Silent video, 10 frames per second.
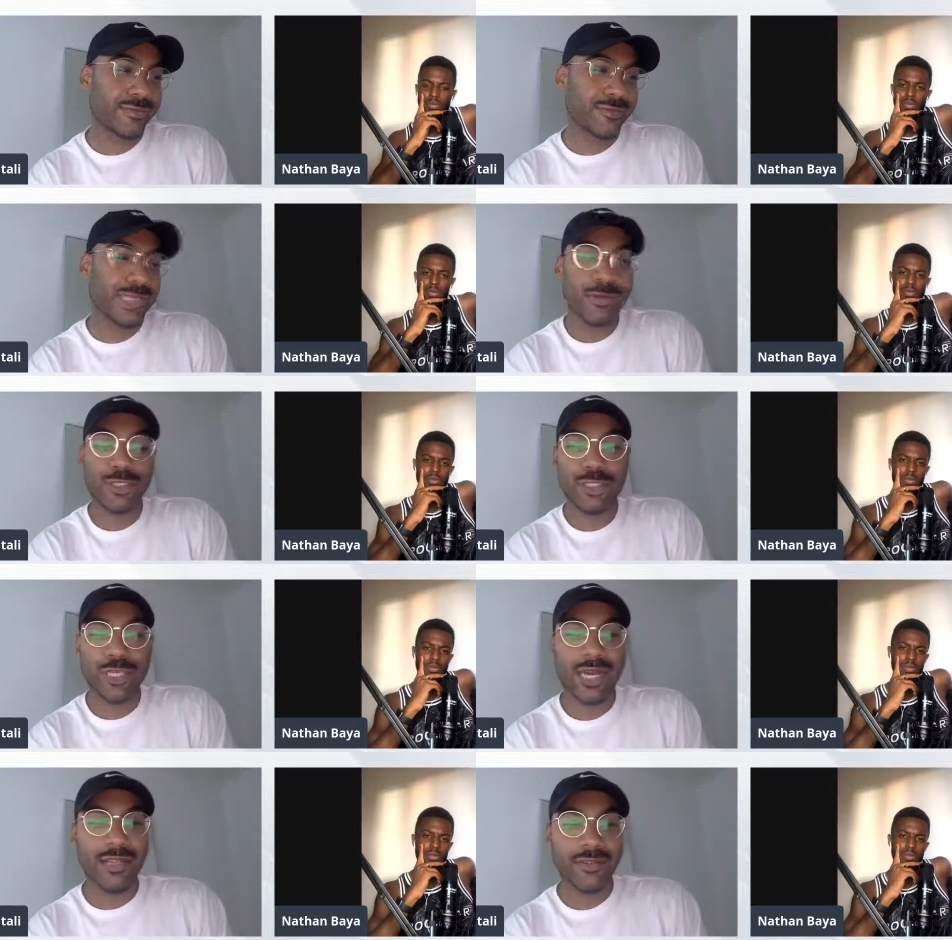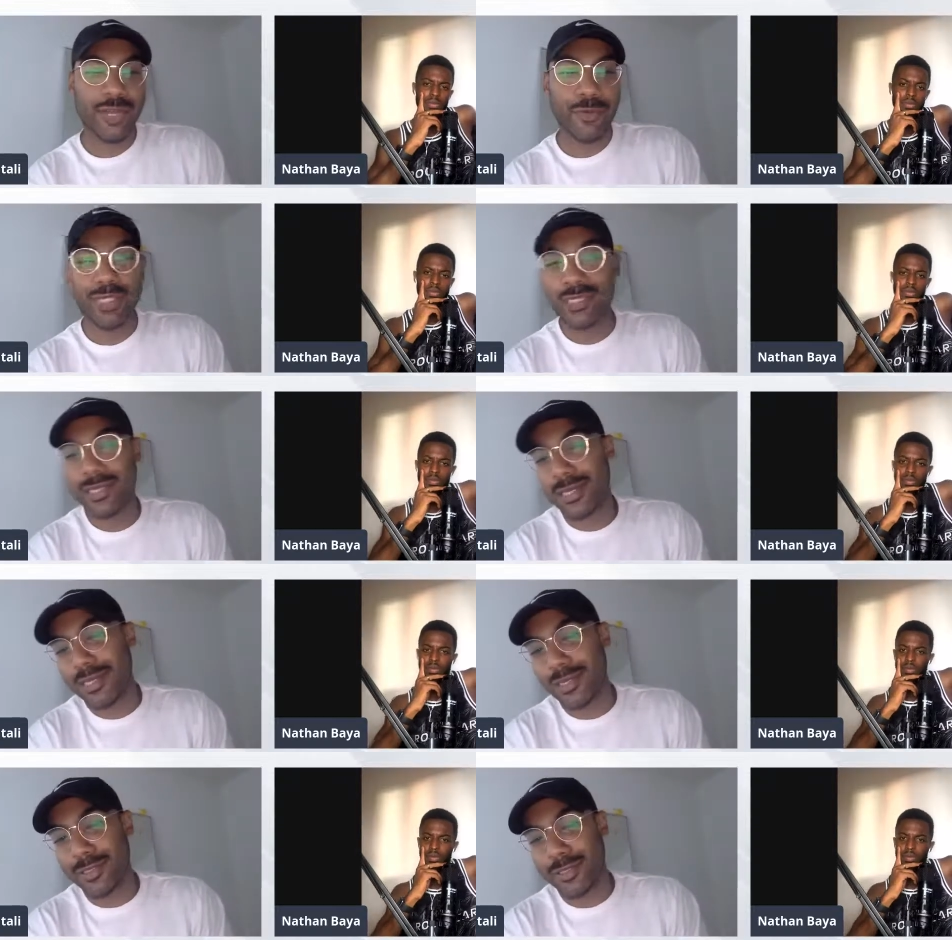Speaker 1: but that was just kind of like, what's
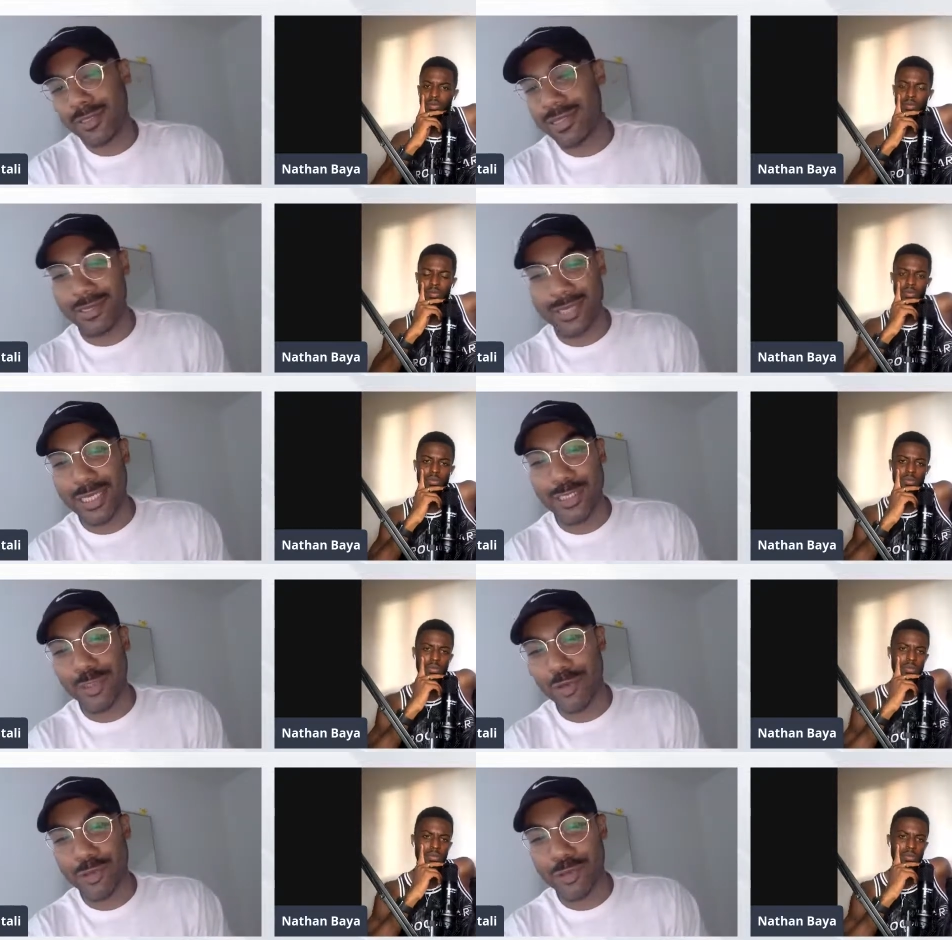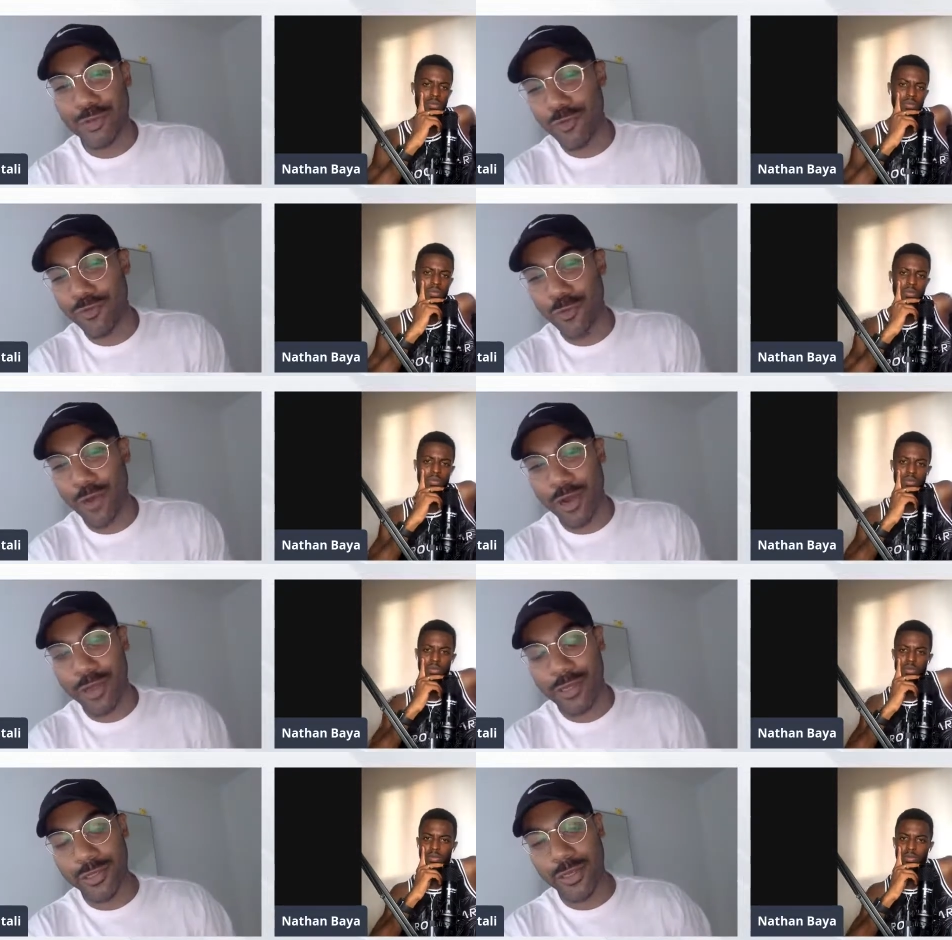the the thing to go to school
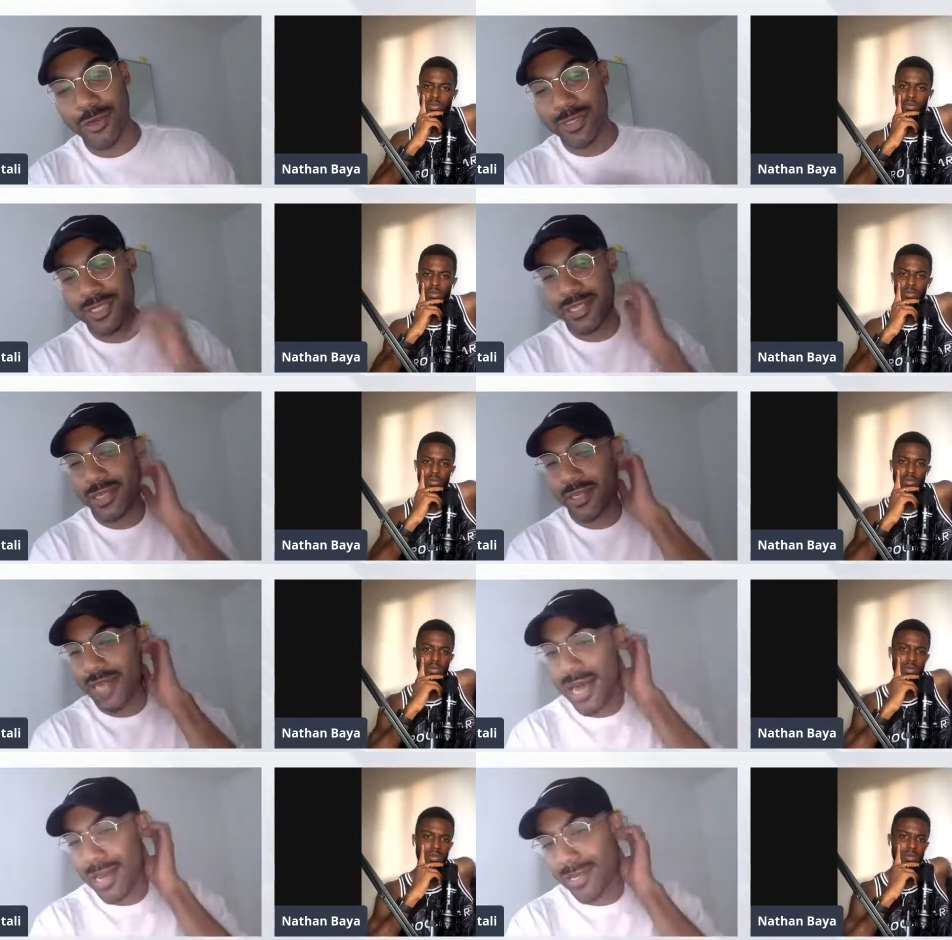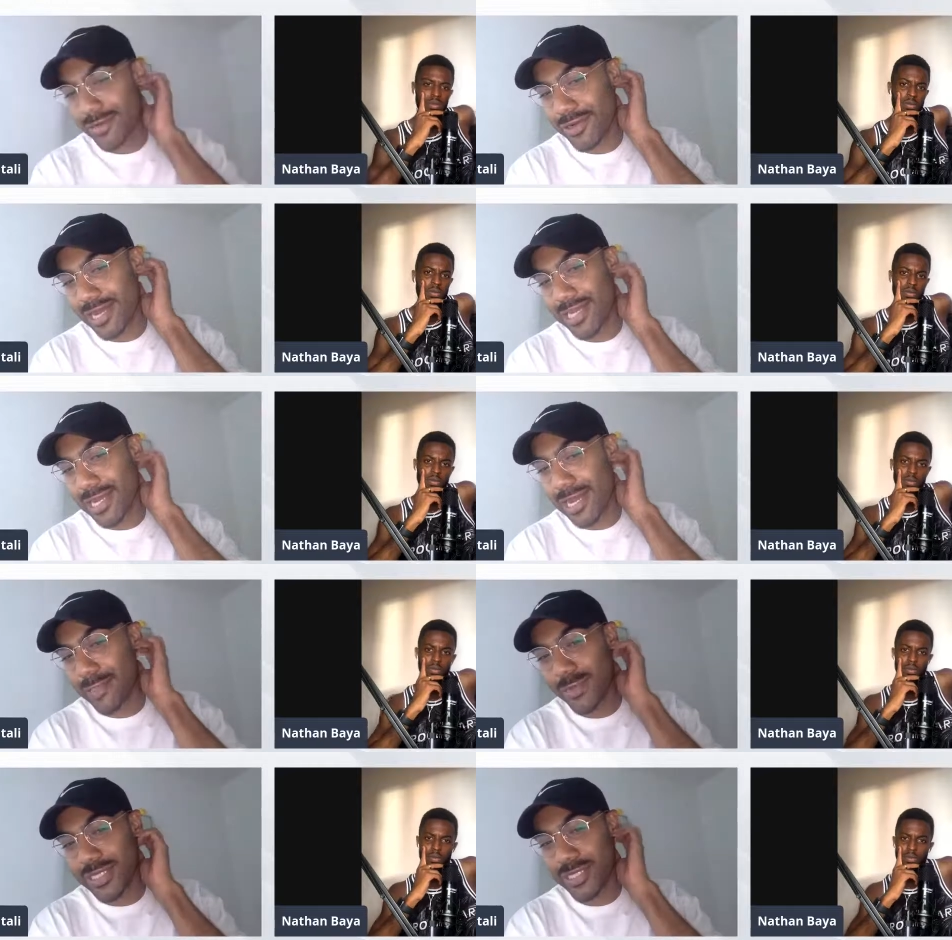for. You know, is either that or I, kn- I
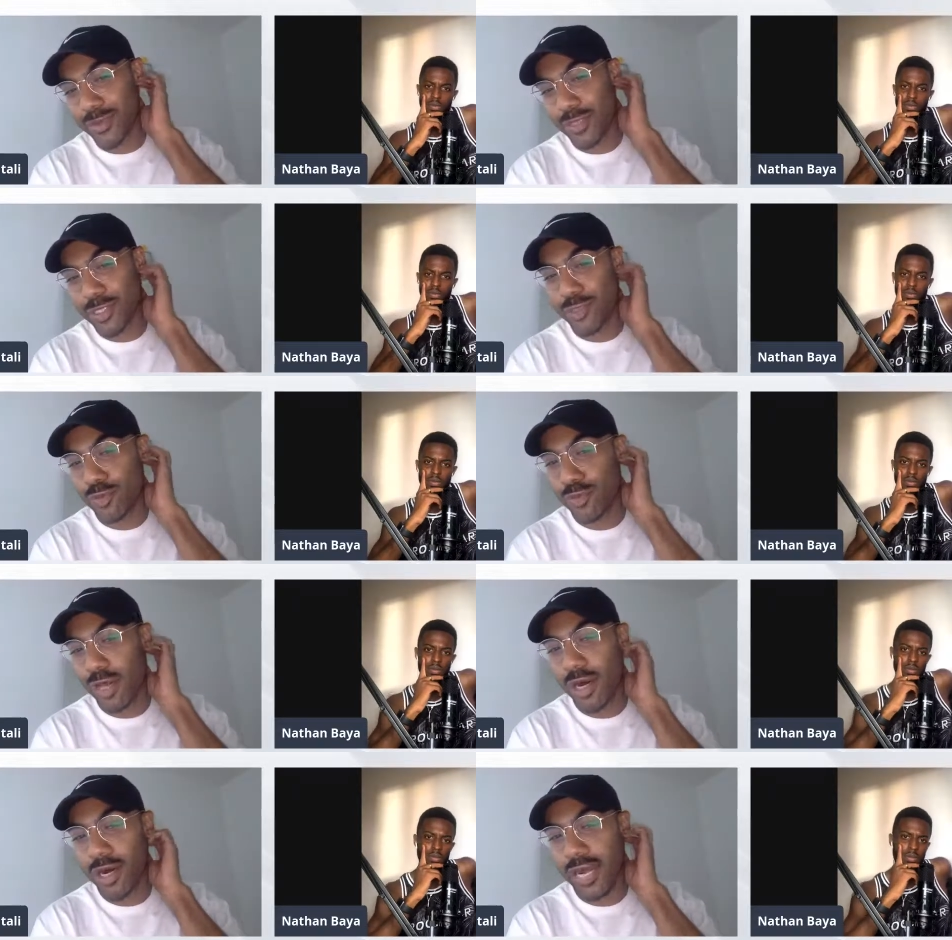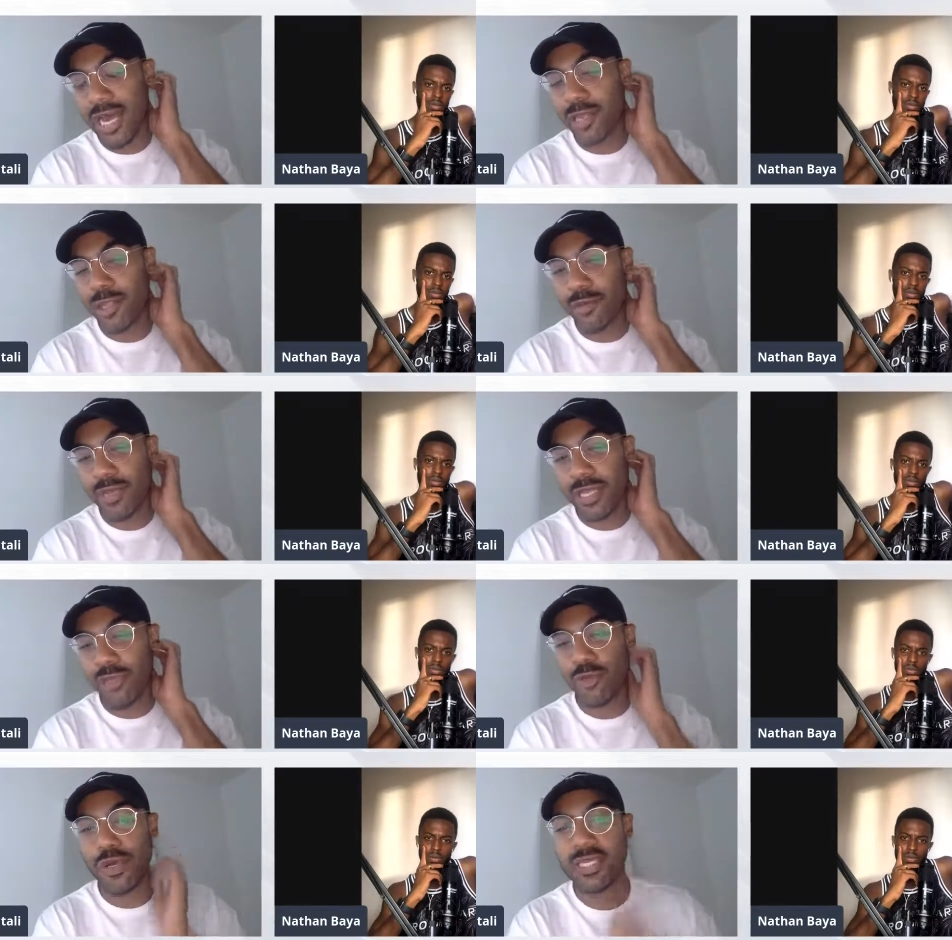knew I didn't want to do law. I actually really
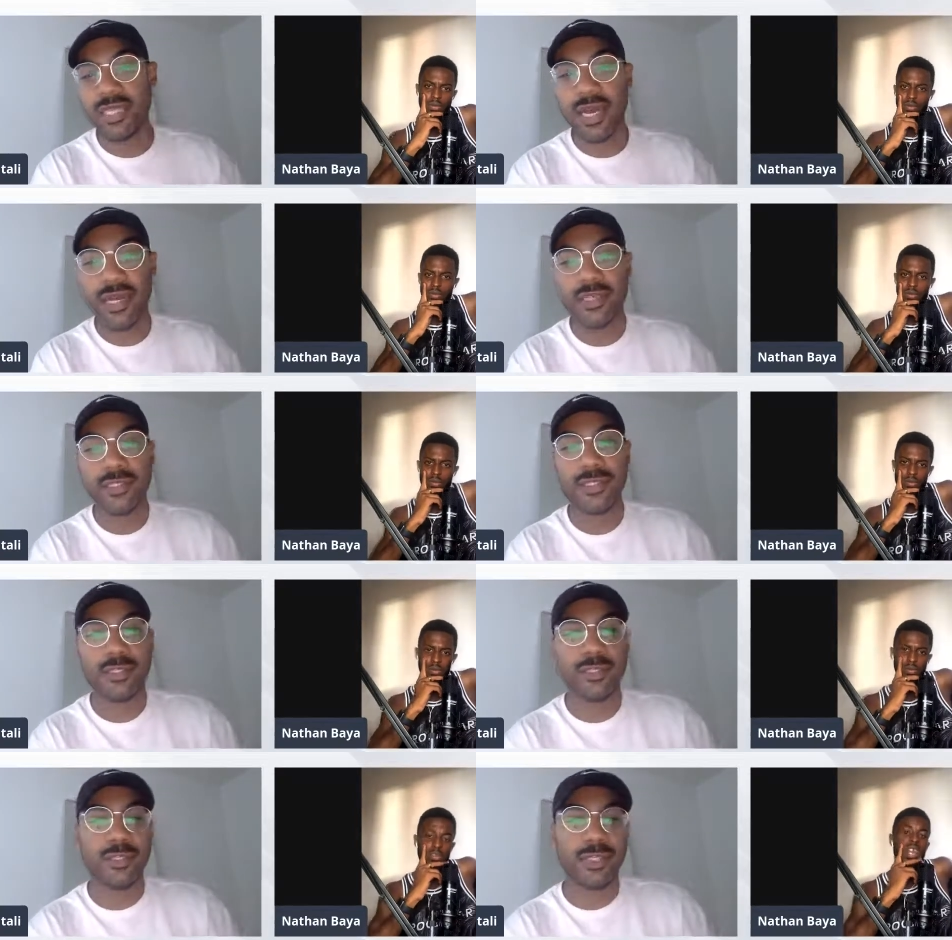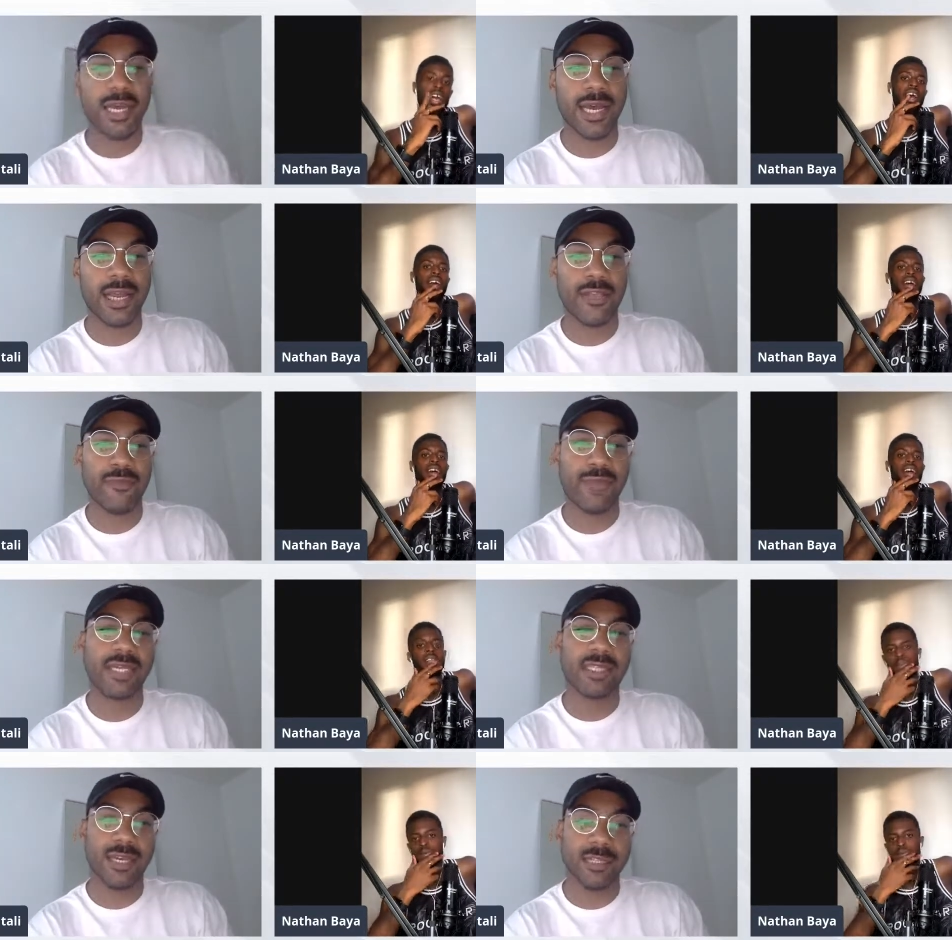enjoy science, so that ah.
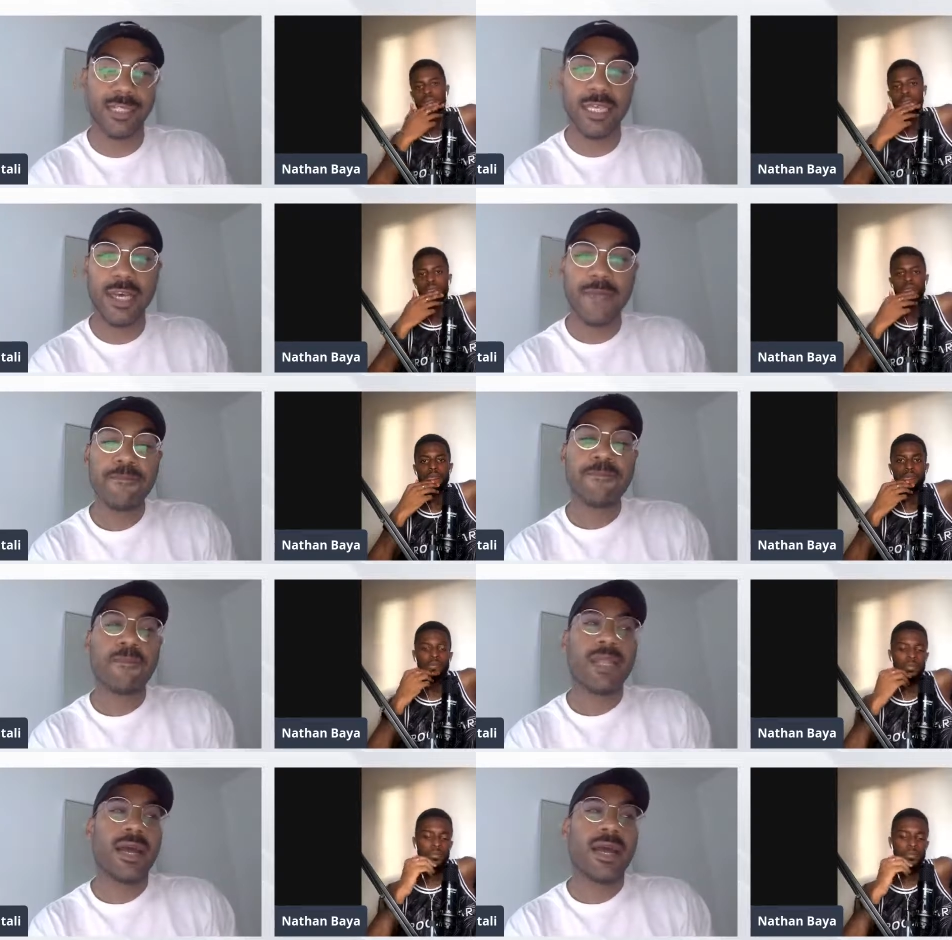made sense.